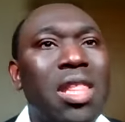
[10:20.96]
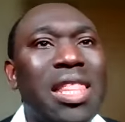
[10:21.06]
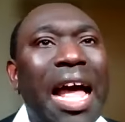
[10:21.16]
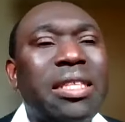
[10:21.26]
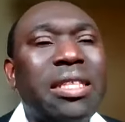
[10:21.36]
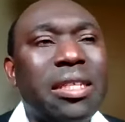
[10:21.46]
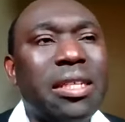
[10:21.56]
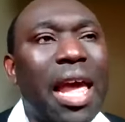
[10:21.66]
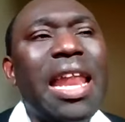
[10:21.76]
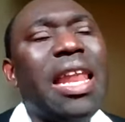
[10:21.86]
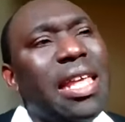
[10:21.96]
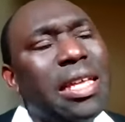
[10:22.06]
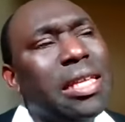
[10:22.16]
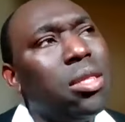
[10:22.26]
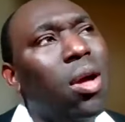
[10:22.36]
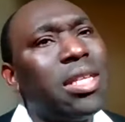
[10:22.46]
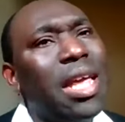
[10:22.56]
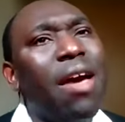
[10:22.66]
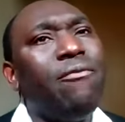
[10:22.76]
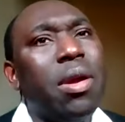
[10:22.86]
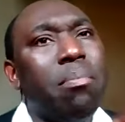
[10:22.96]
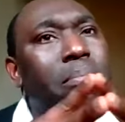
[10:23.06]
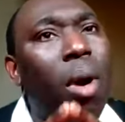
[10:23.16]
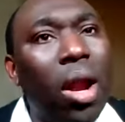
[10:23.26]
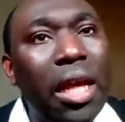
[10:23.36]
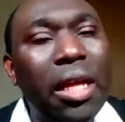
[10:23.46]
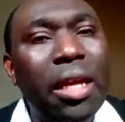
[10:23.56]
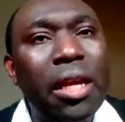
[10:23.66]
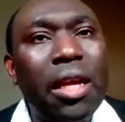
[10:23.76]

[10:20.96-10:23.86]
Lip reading: that, and it is not every money,